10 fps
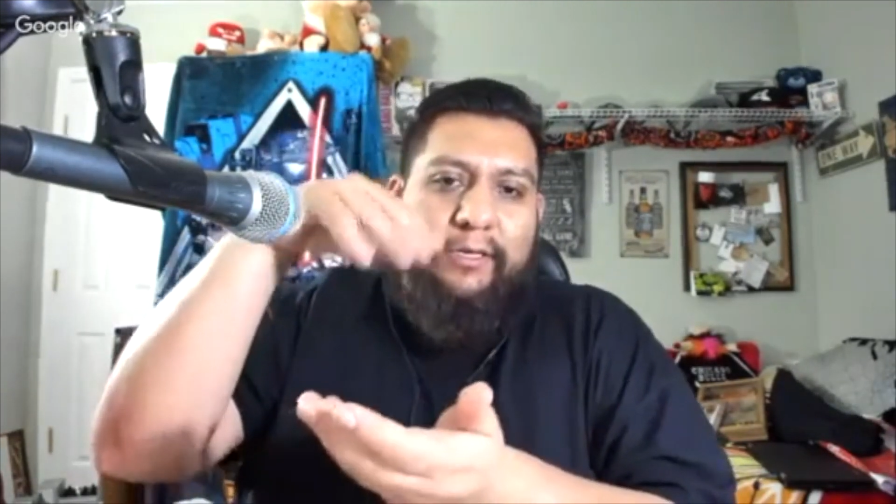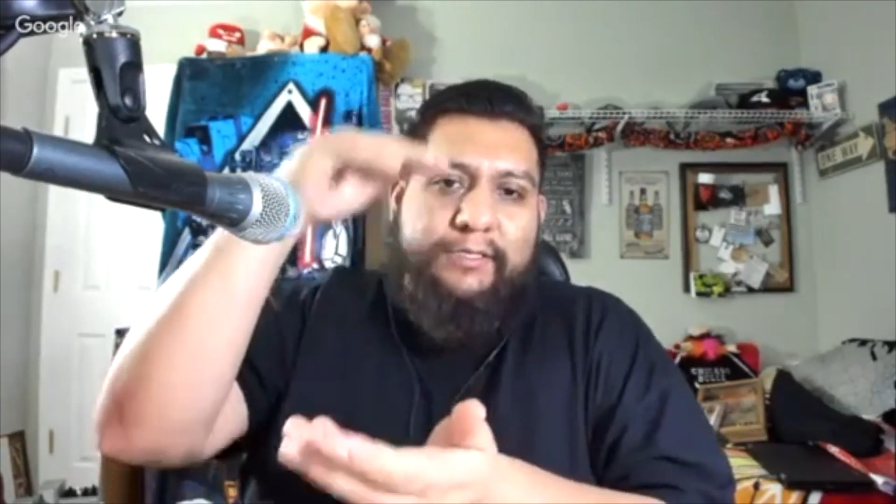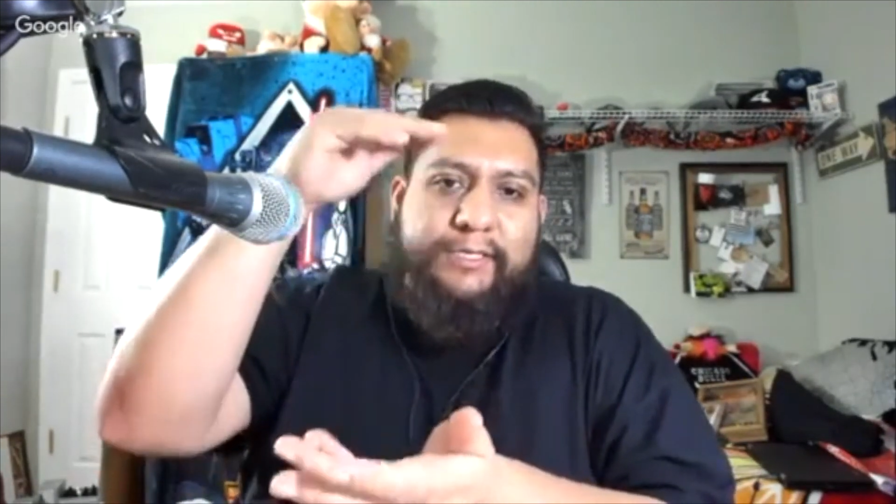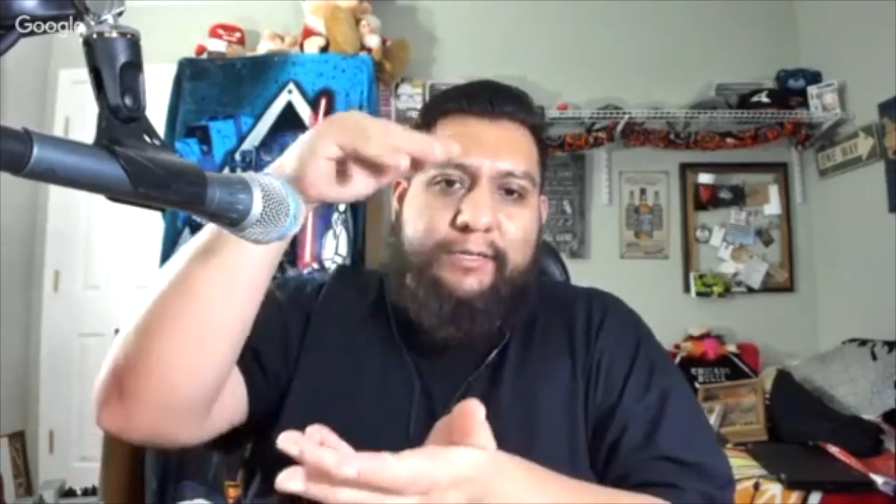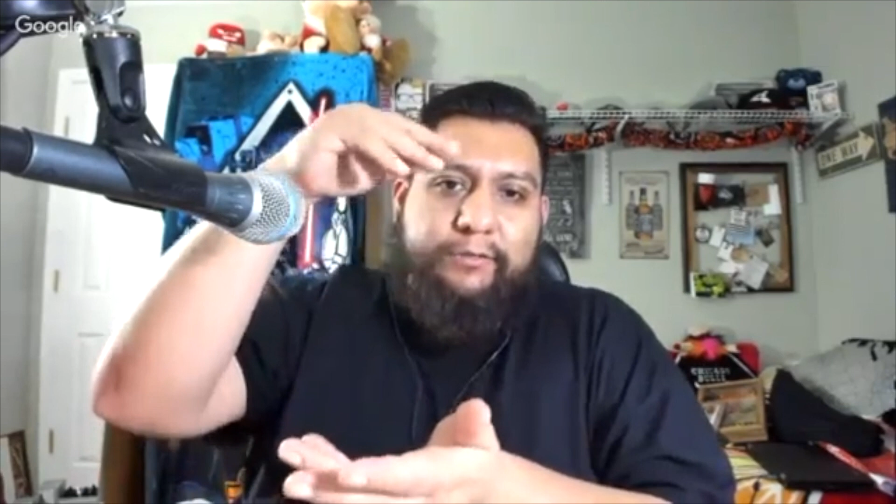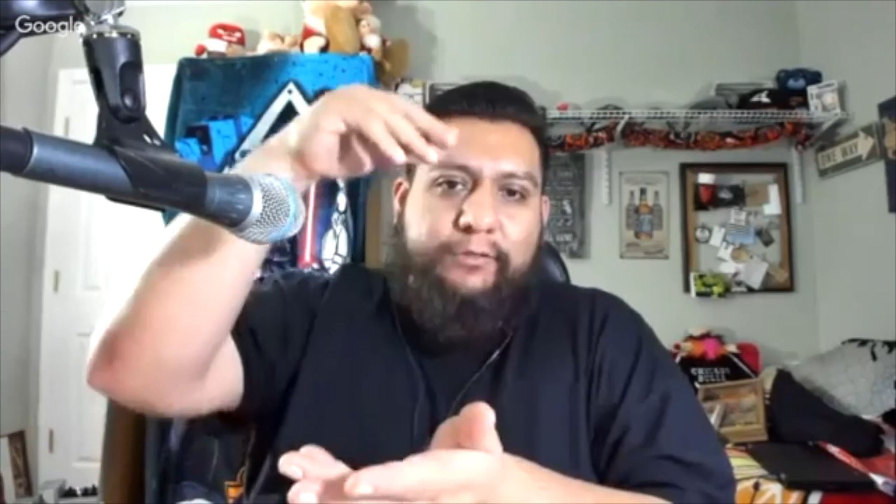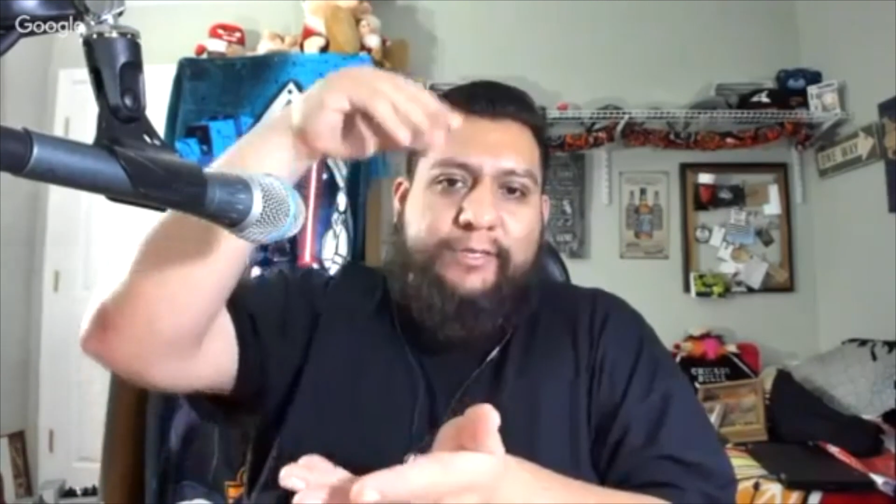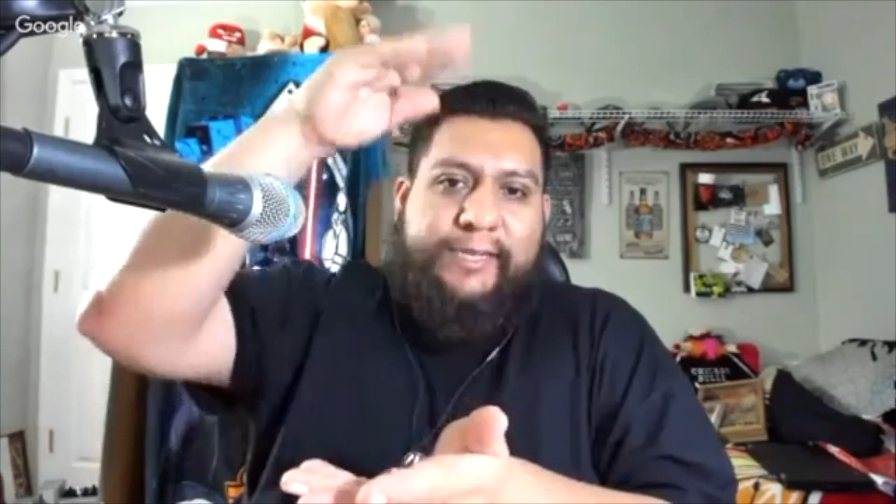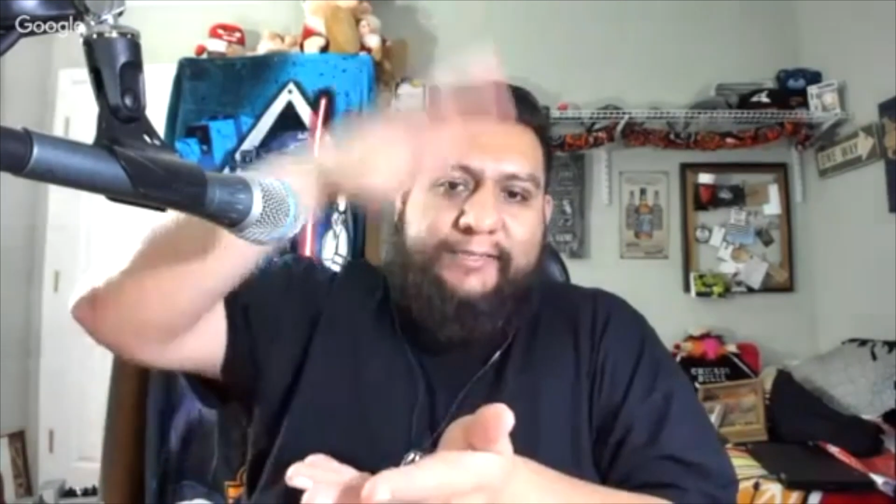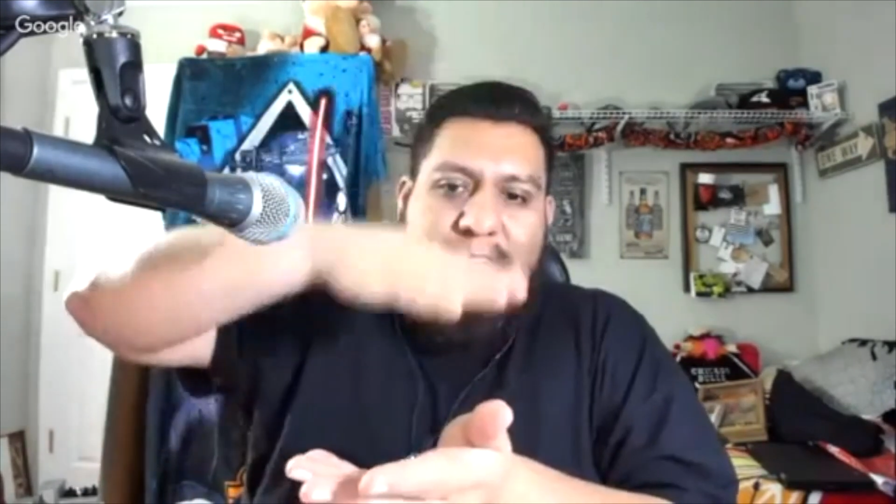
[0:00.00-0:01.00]
is how to do the
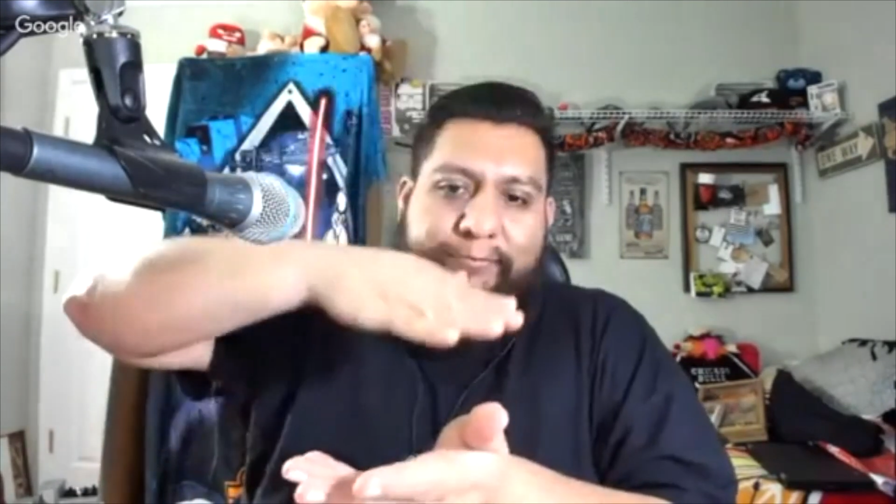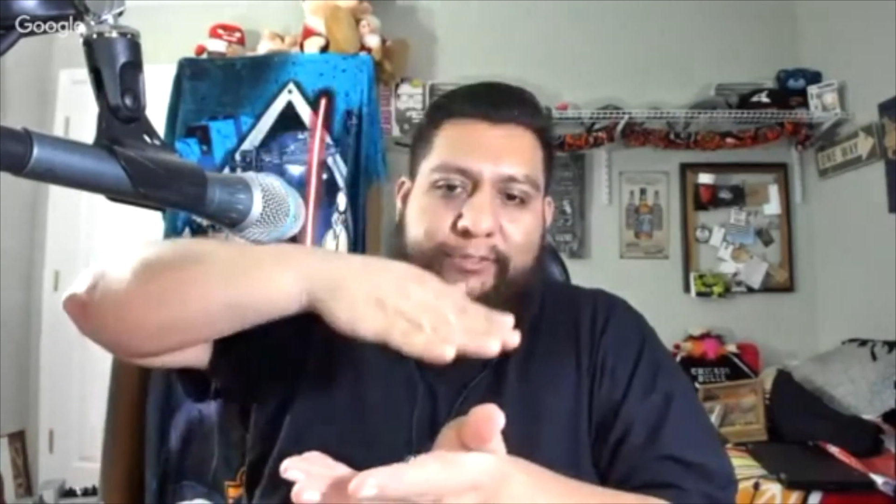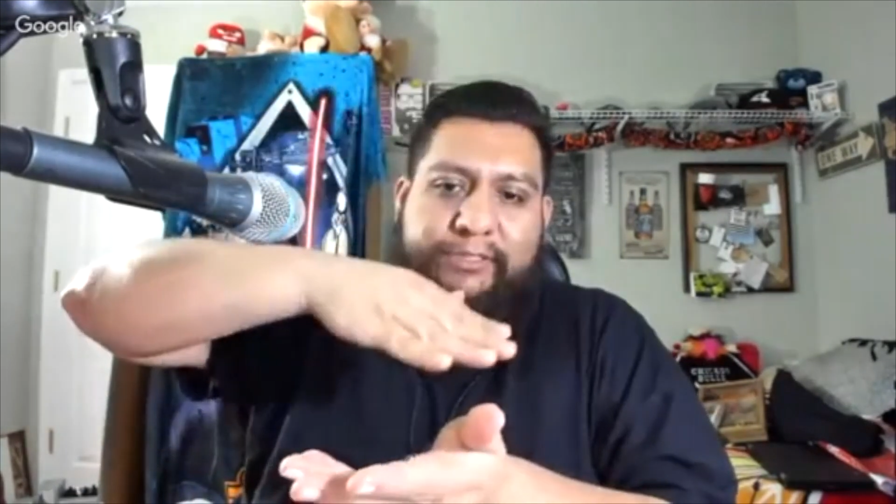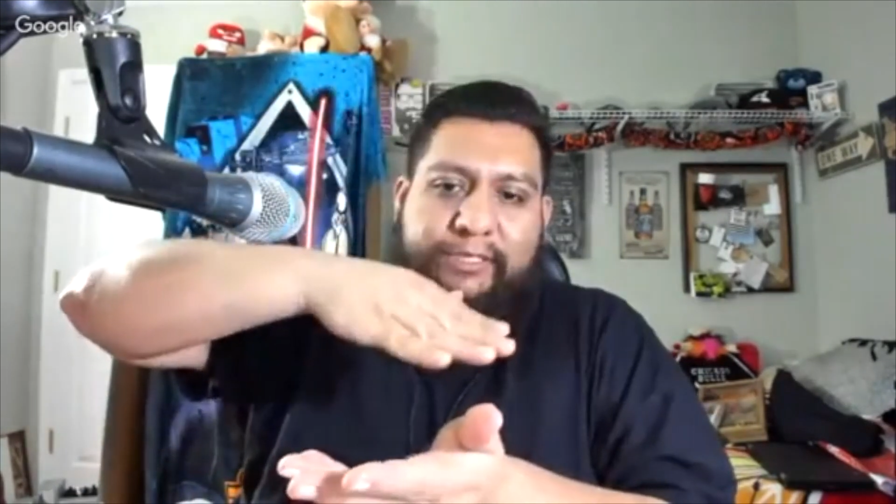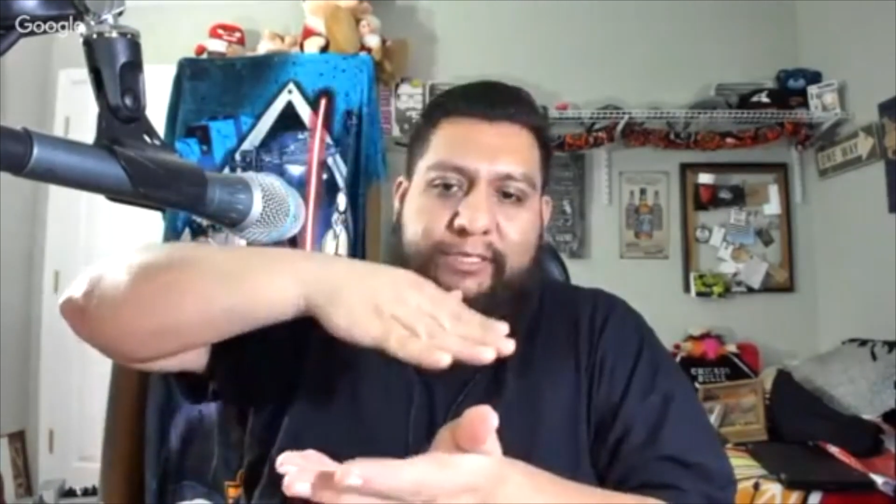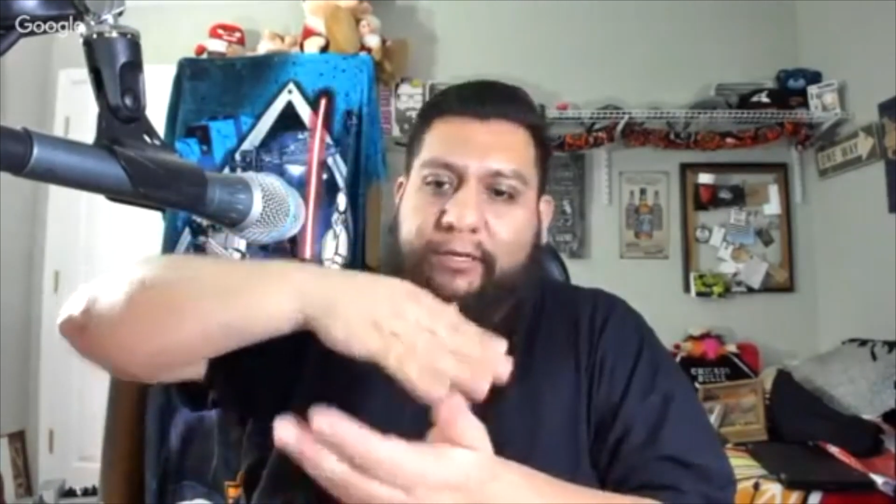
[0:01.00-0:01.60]
nighttime routine.